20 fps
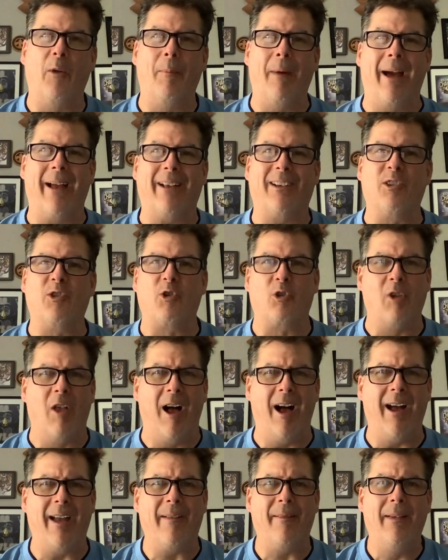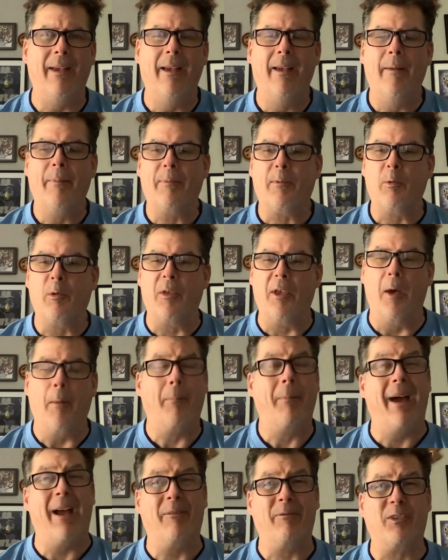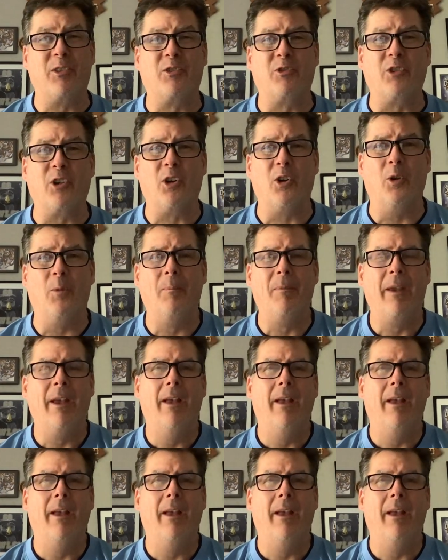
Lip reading: back in July with Pat Fitzgerald,